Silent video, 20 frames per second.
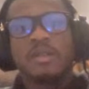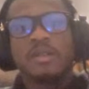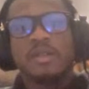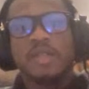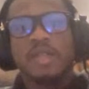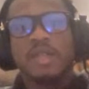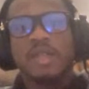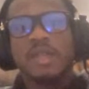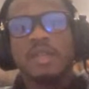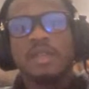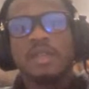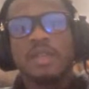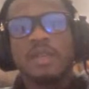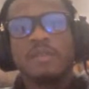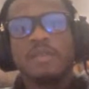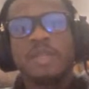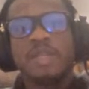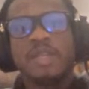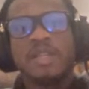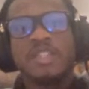Yeah,
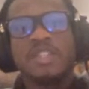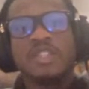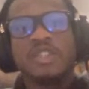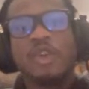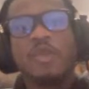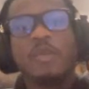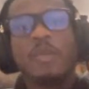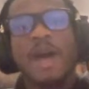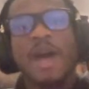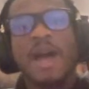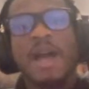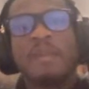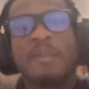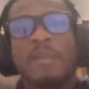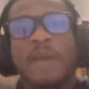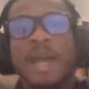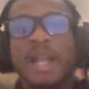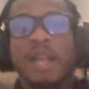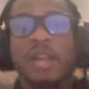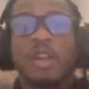because
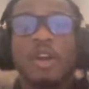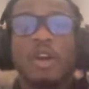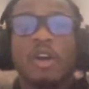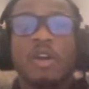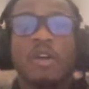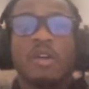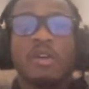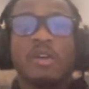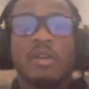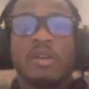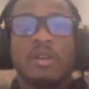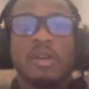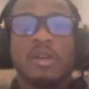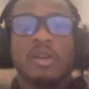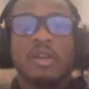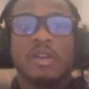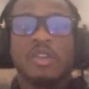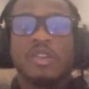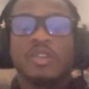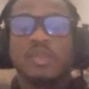by law,
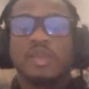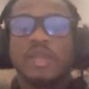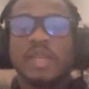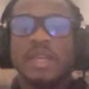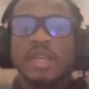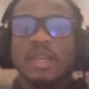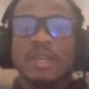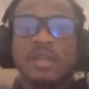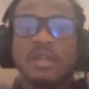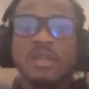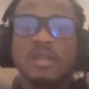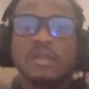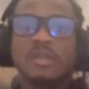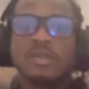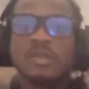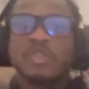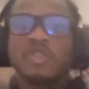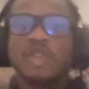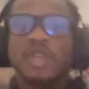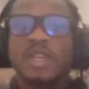you can't
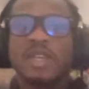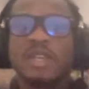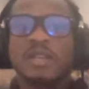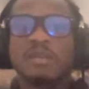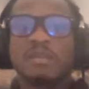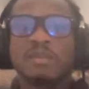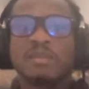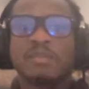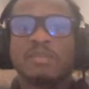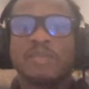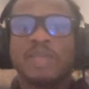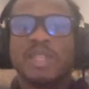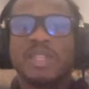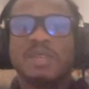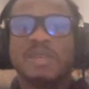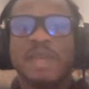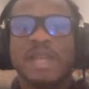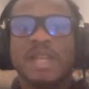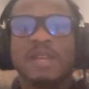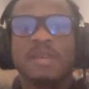trade picks
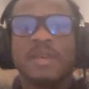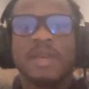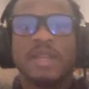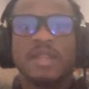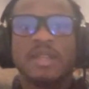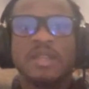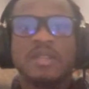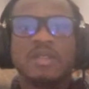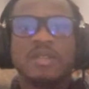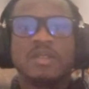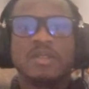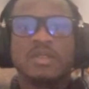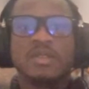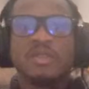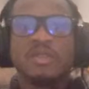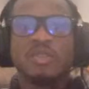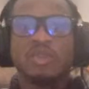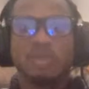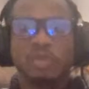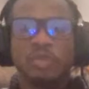back to back years. So
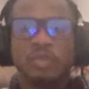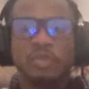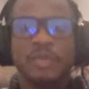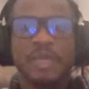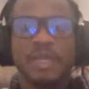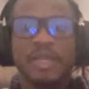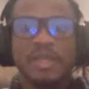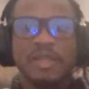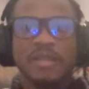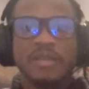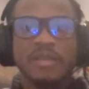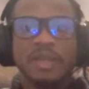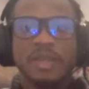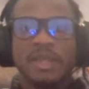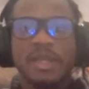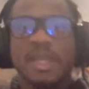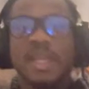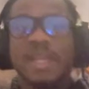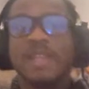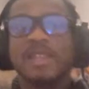you pick them
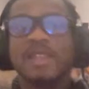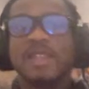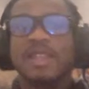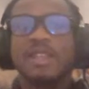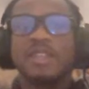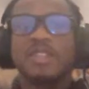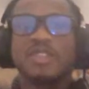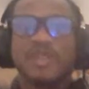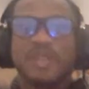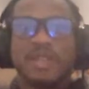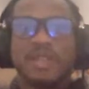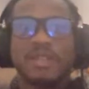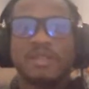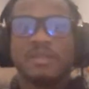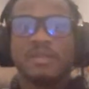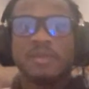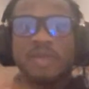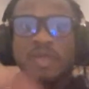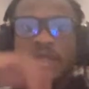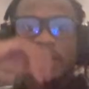and then trade
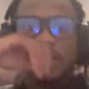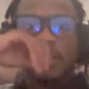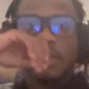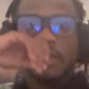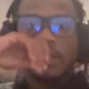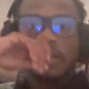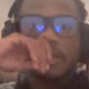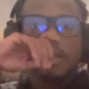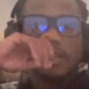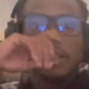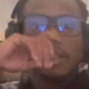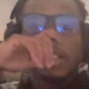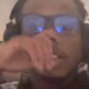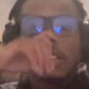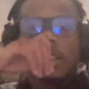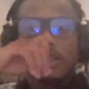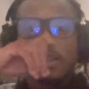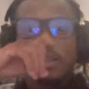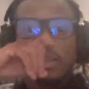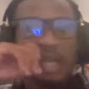them. So
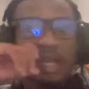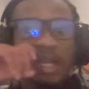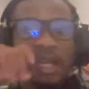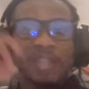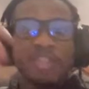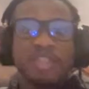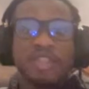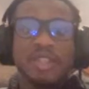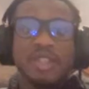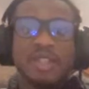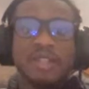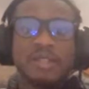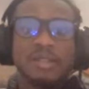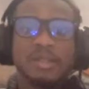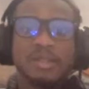I traded.